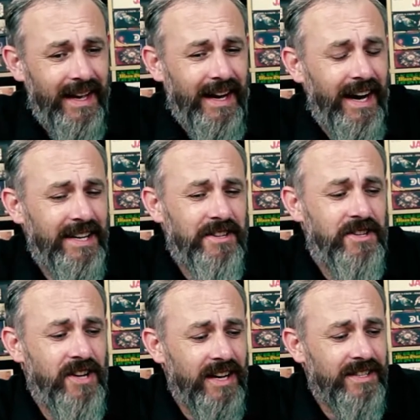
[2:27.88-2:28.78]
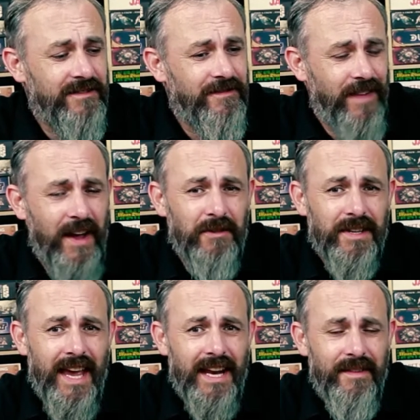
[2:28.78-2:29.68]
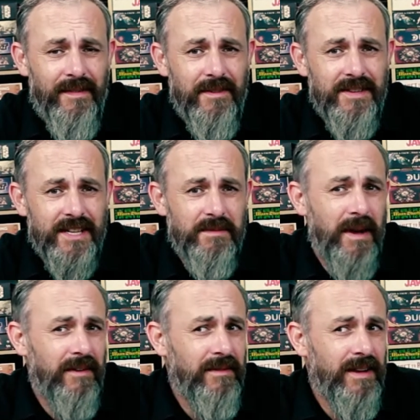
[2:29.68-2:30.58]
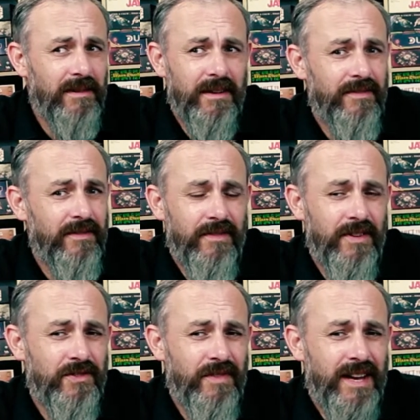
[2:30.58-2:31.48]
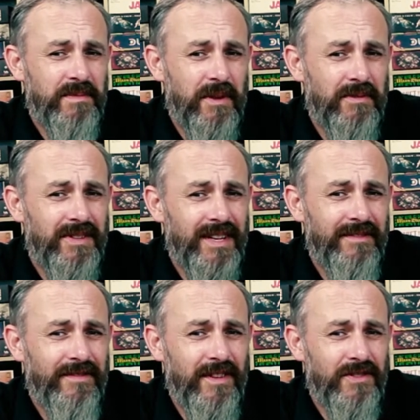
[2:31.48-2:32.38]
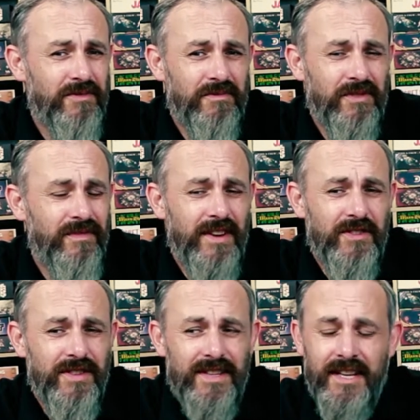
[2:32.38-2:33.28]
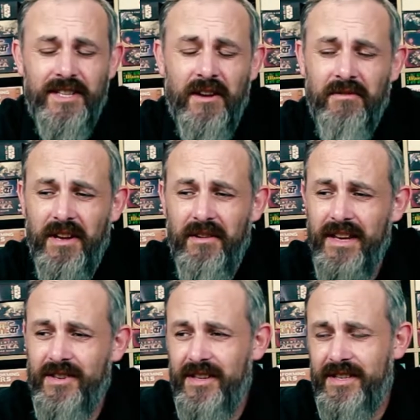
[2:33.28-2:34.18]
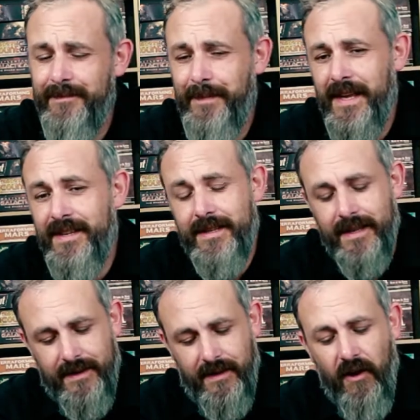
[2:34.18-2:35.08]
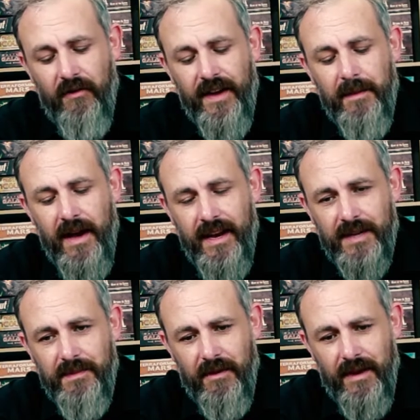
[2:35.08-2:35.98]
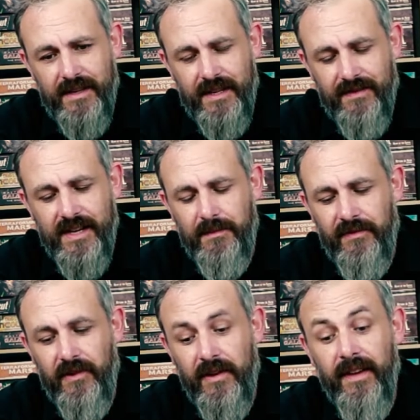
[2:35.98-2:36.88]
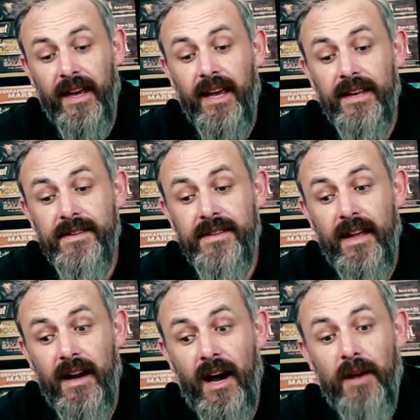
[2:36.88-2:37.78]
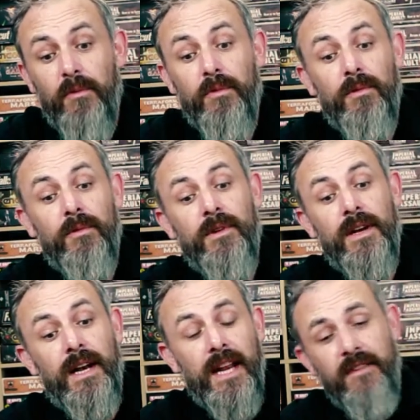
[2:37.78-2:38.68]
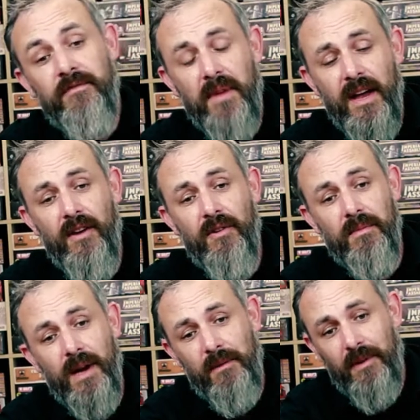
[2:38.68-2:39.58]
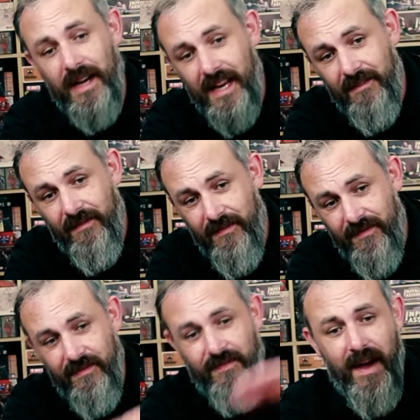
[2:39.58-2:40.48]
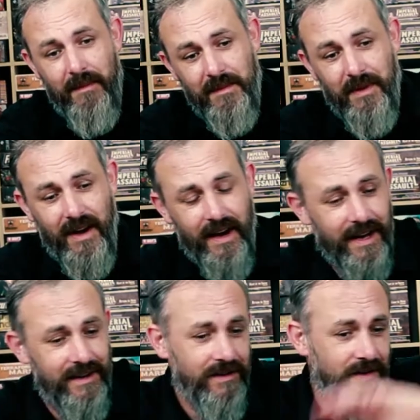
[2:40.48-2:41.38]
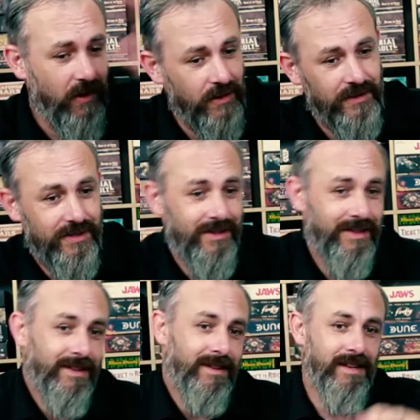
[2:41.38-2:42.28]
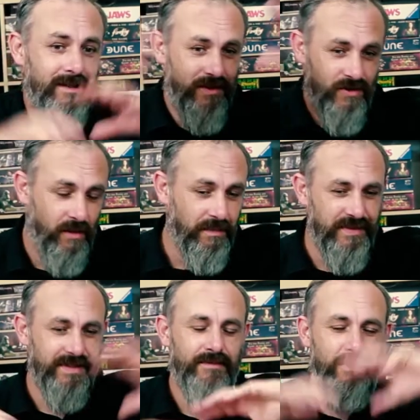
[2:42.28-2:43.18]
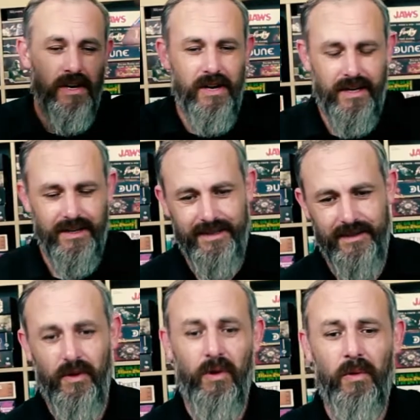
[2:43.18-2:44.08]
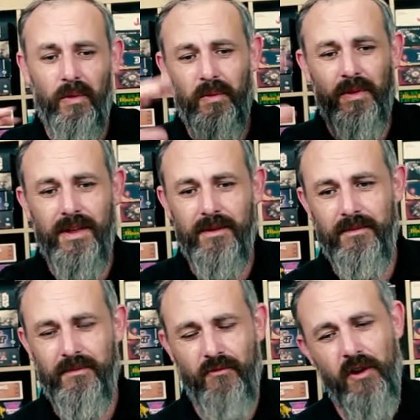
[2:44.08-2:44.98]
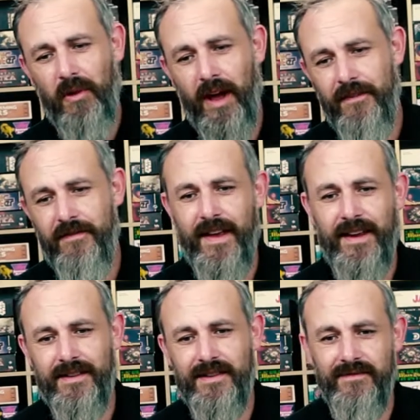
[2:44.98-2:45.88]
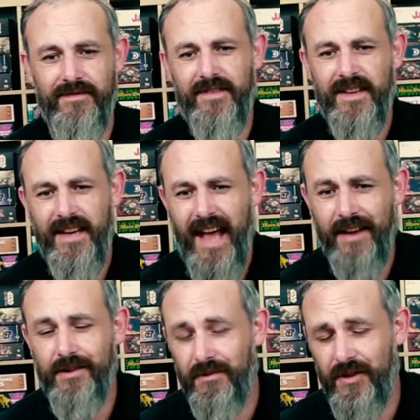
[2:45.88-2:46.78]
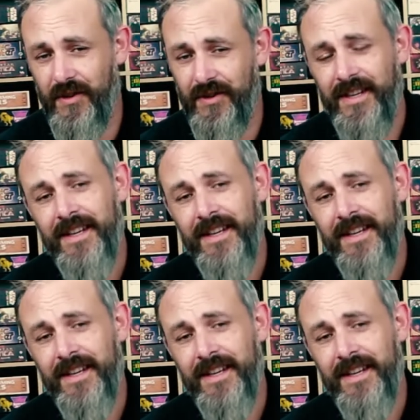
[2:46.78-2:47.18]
I just failed to get any enthusiasm about for virtual expos, virtual conventions. I don't know. It's the whole thing about an expo is, and I've said it before, I think, is that I will leave my home, I will leave the family behind, and dogs, and jobs, and work, and all the real life things of adulthood,